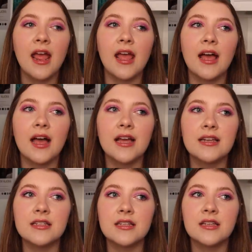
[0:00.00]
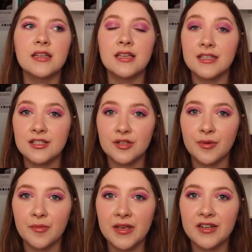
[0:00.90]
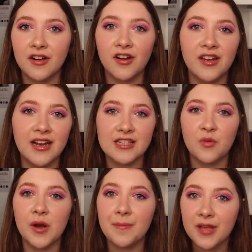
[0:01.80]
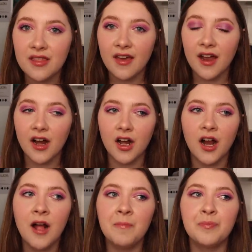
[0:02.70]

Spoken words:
and he is super mean to her. He doesn't want to be there.